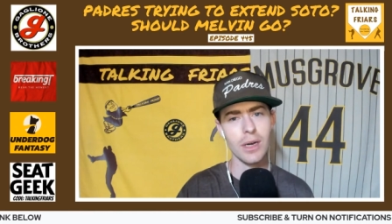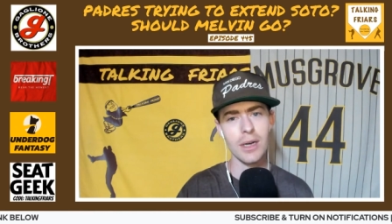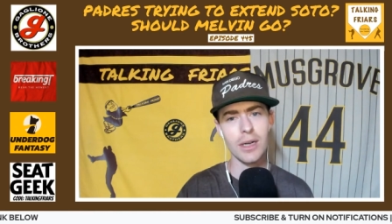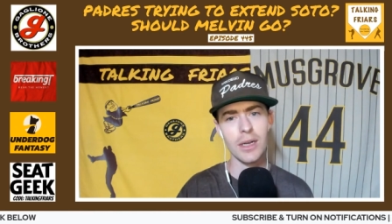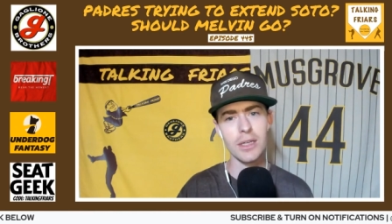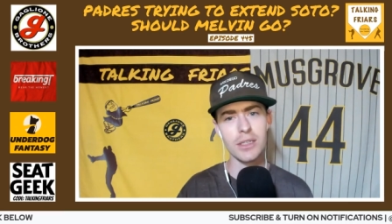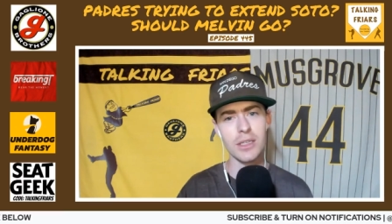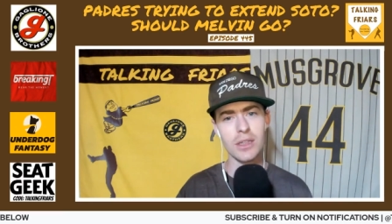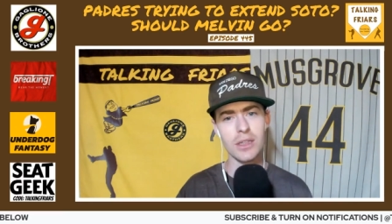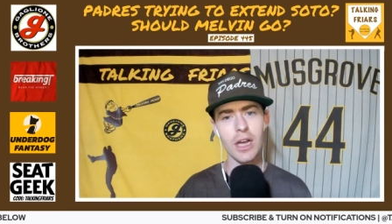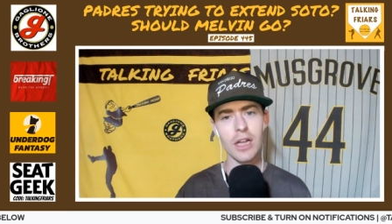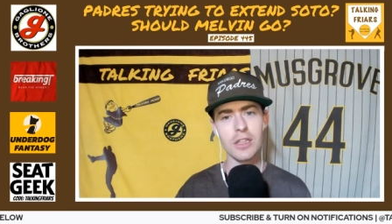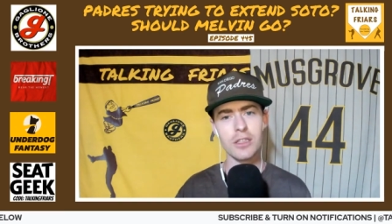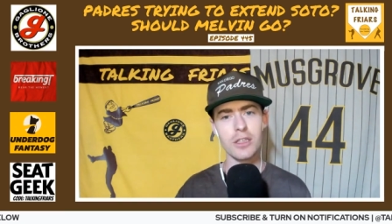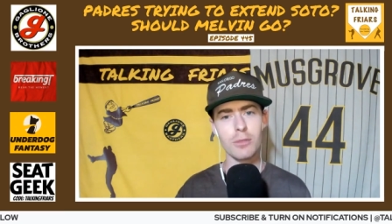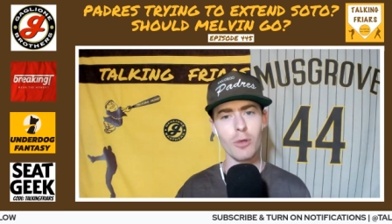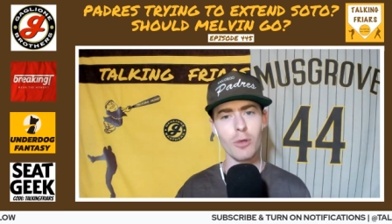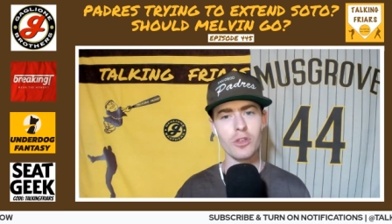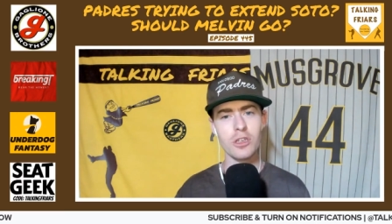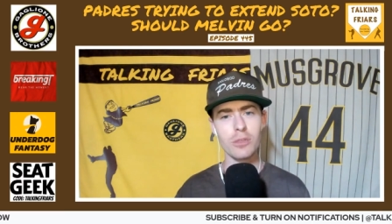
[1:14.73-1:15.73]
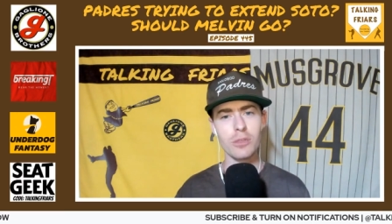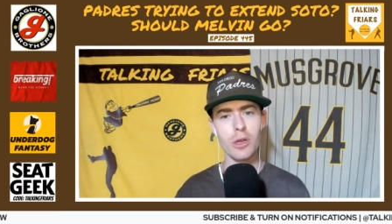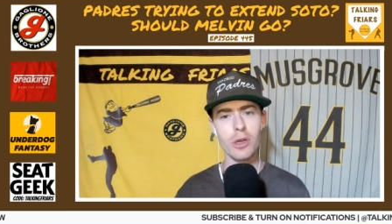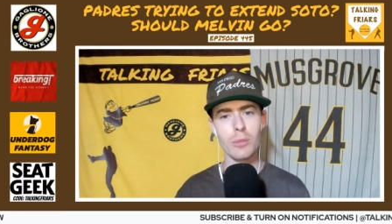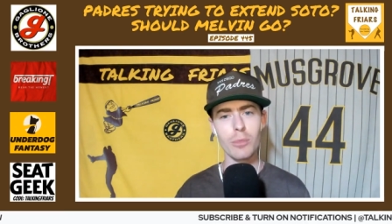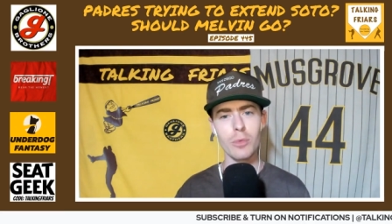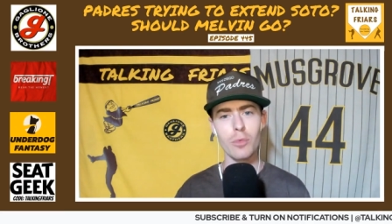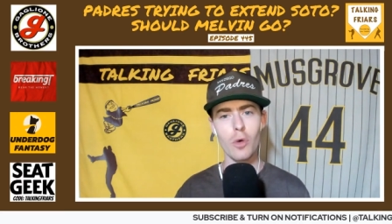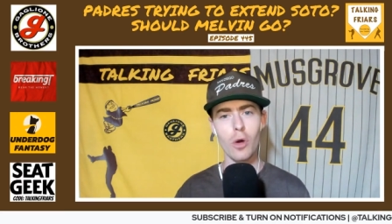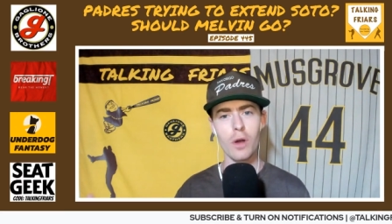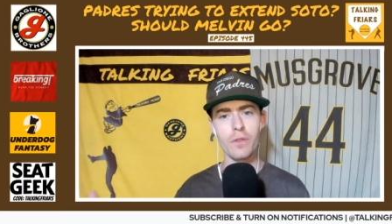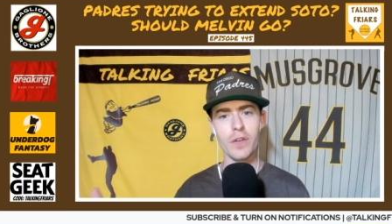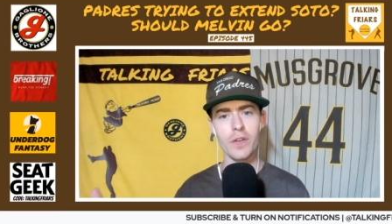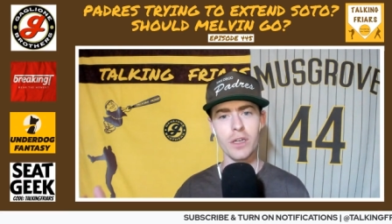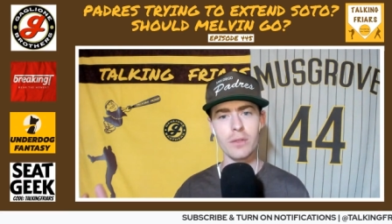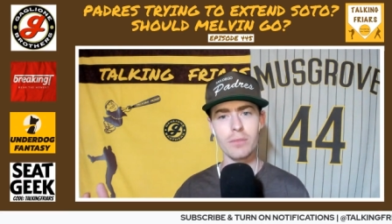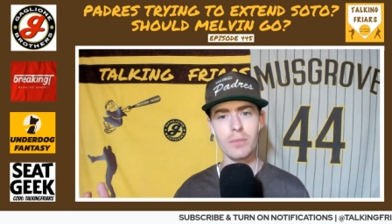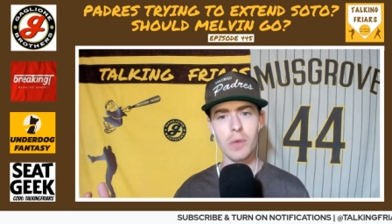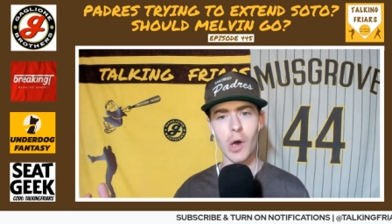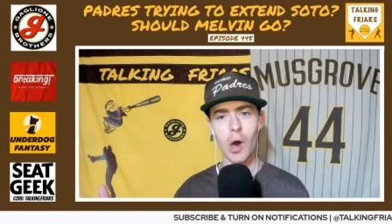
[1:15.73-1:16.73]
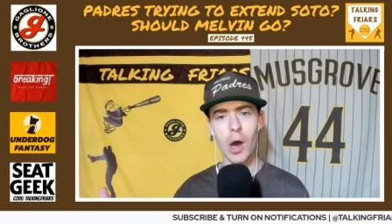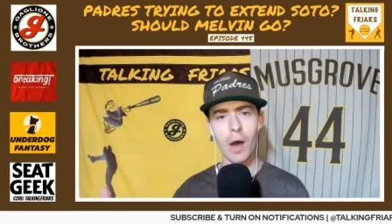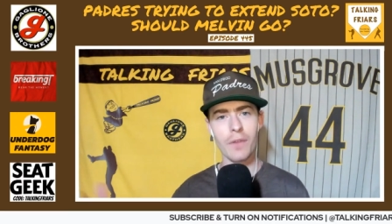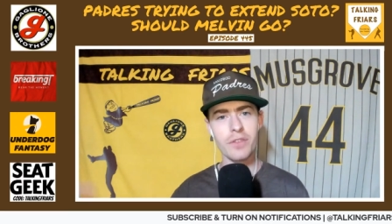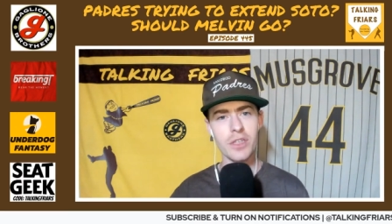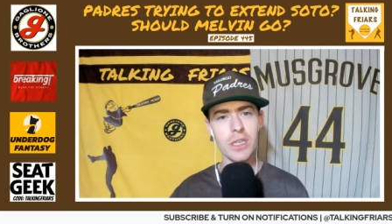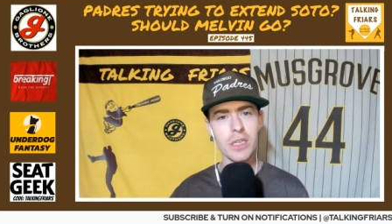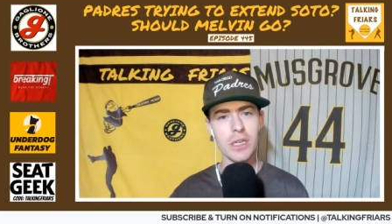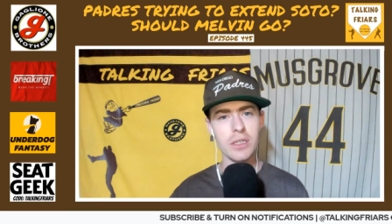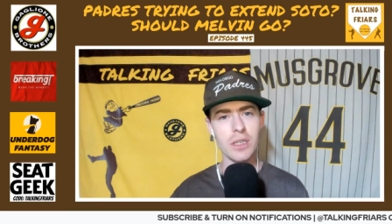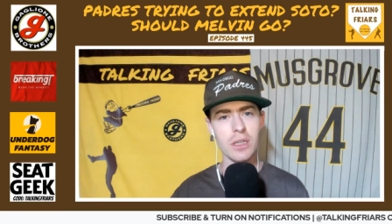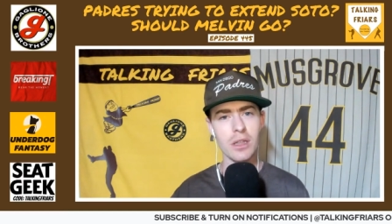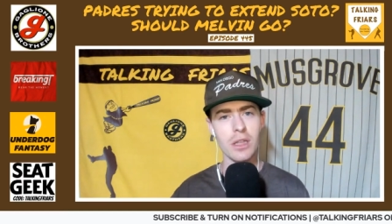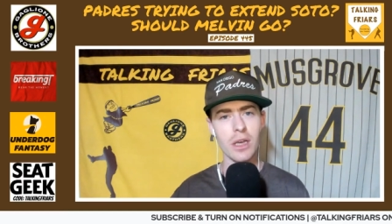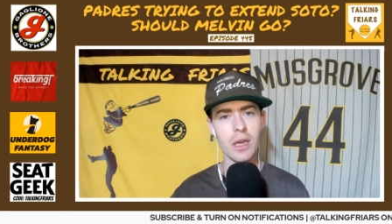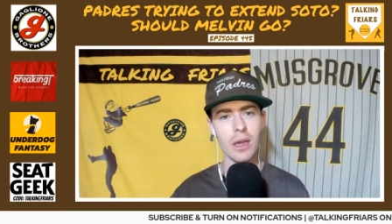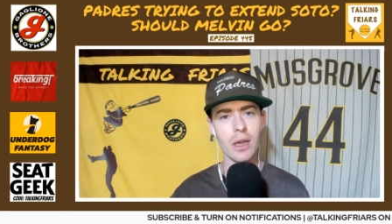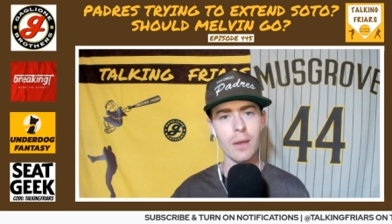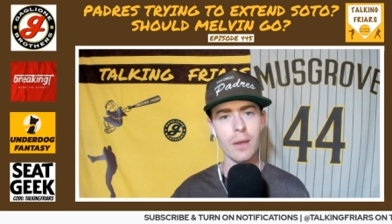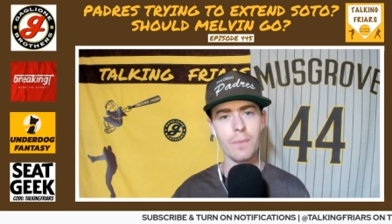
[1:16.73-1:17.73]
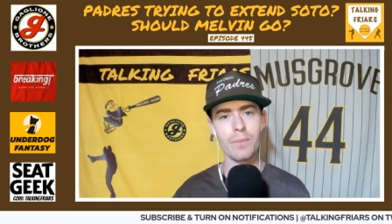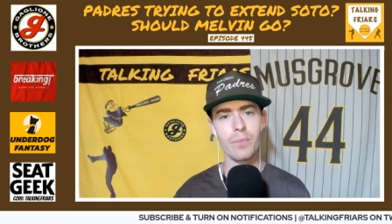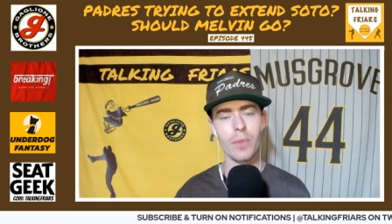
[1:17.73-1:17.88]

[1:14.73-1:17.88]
Isn't that supposed to be more of an off-season thing?